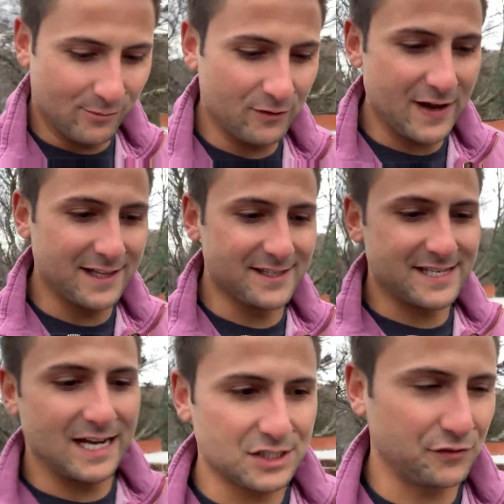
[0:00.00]
We've had this
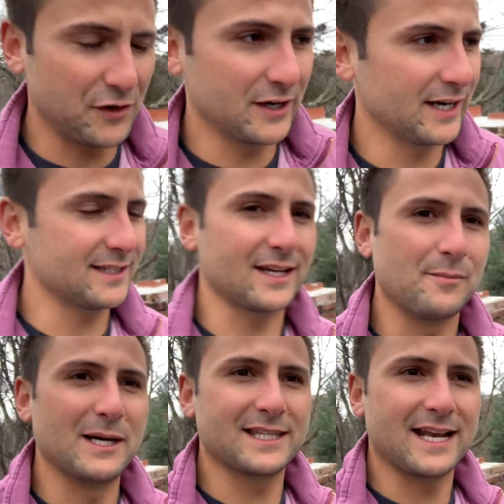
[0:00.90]
house for, I think, a
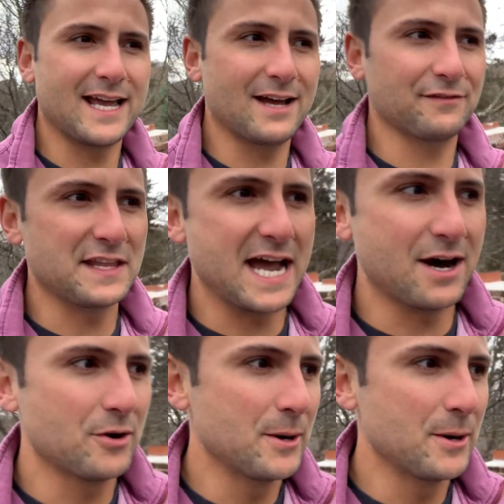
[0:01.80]
month and a half now.